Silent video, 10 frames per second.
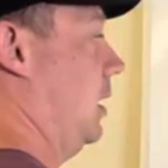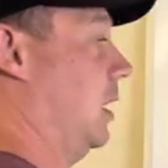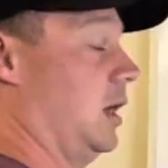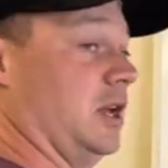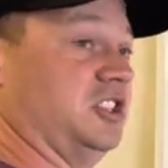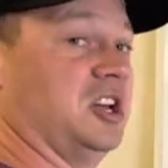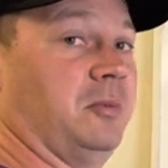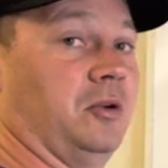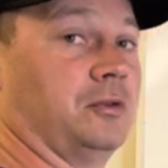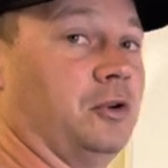uh,
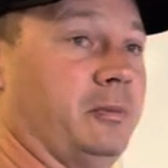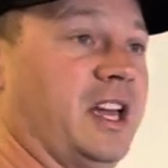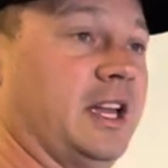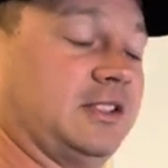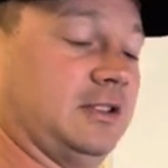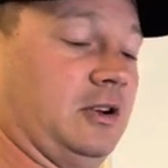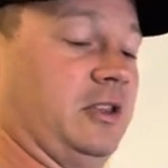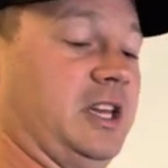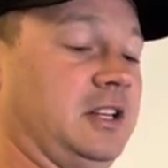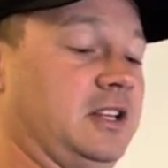dumbbell rollbacks, and all
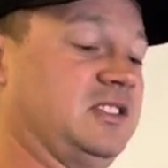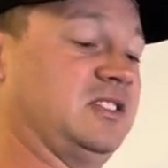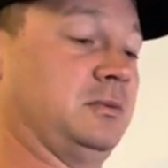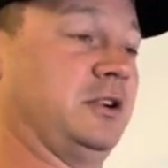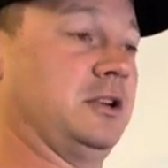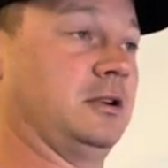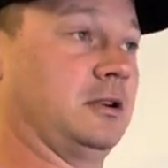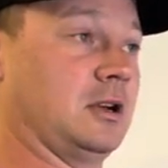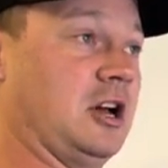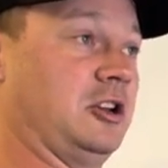that is is where you're
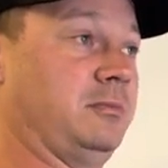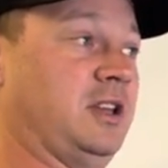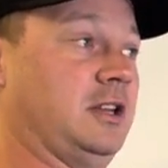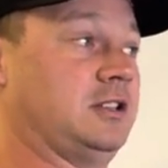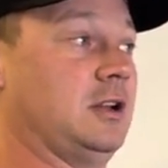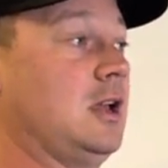on a bench.